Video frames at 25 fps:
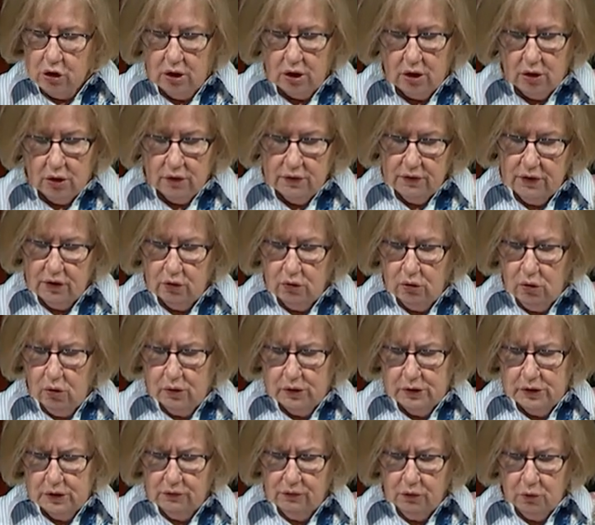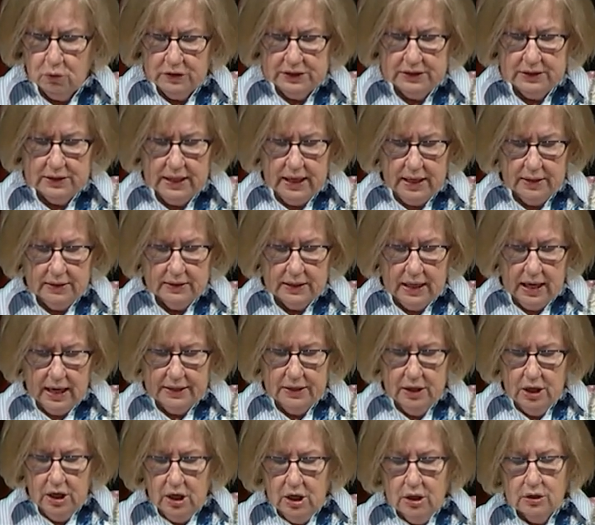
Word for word: heard the Lord's voice that night.